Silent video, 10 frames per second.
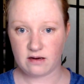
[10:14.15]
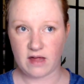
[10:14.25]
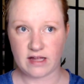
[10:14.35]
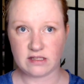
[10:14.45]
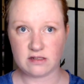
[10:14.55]

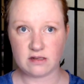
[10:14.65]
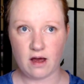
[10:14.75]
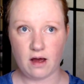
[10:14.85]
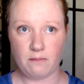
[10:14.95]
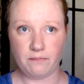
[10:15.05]
That's
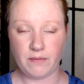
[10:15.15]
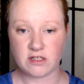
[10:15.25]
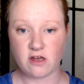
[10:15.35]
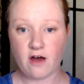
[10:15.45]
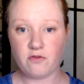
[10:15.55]
a
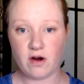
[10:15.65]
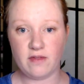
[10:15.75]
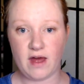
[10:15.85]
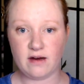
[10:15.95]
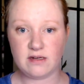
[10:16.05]
software
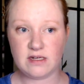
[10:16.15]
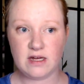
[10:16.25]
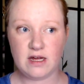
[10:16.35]
that